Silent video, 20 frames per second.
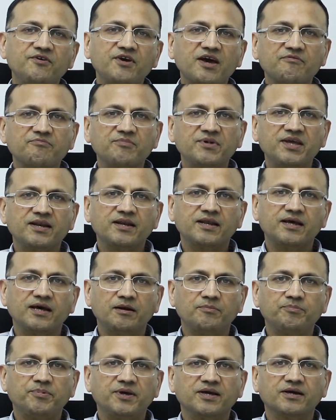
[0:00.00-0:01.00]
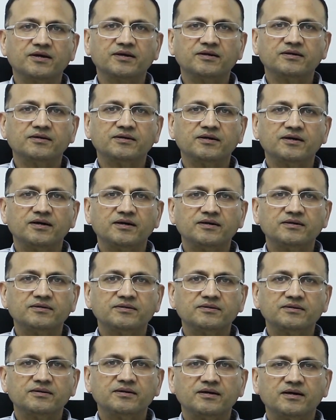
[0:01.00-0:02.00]
we have been helping
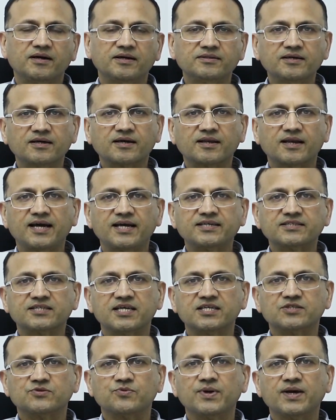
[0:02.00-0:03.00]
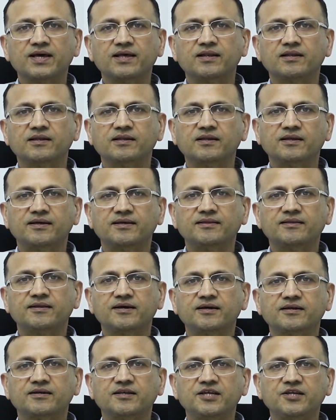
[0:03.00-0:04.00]
other clients as well in
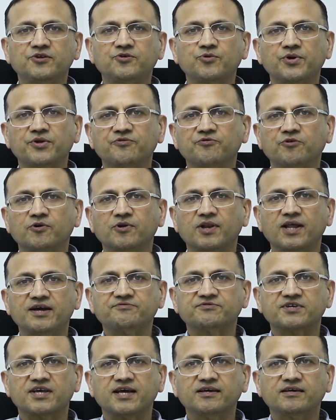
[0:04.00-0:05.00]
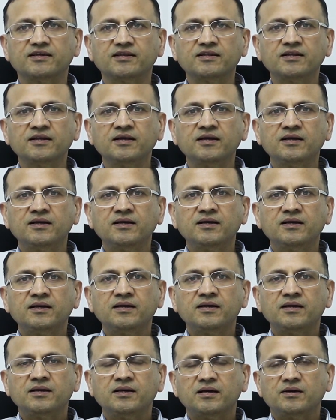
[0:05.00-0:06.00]
their T24 lifecycle,
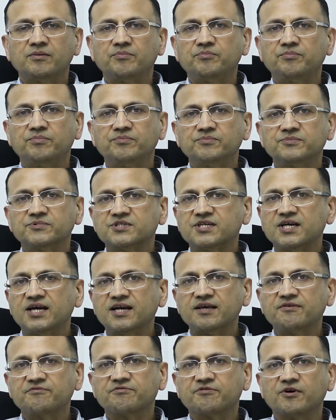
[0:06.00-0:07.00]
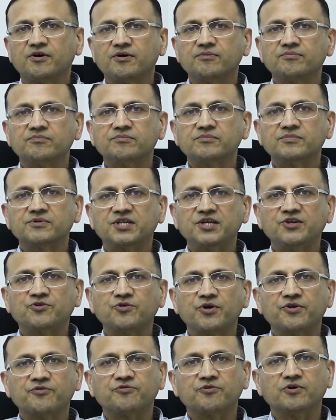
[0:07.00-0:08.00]
starting from
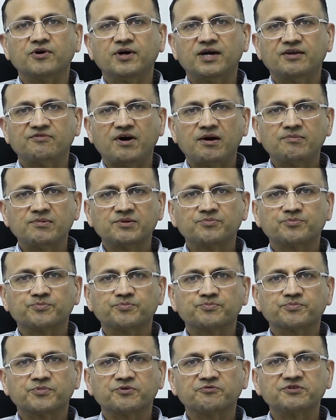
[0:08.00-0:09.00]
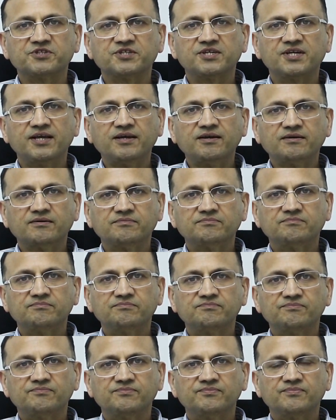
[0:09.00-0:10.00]
T24 environment provisioning,
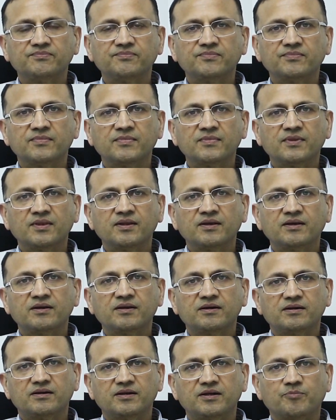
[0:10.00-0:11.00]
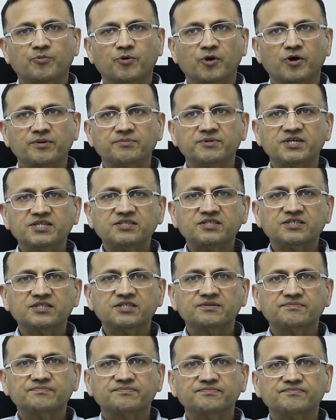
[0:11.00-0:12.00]

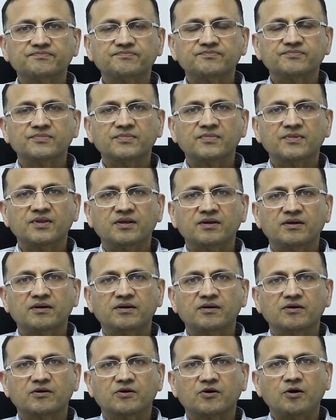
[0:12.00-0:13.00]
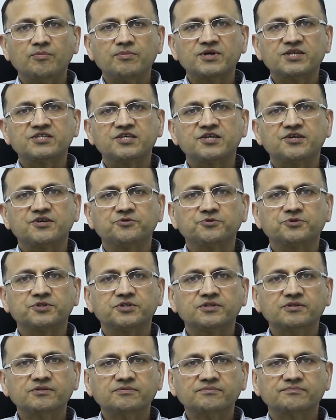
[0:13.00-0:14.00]
deployments, COB
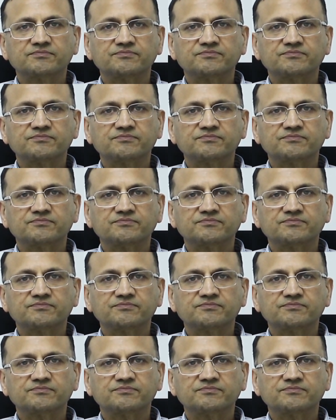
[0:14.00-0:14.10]
execution,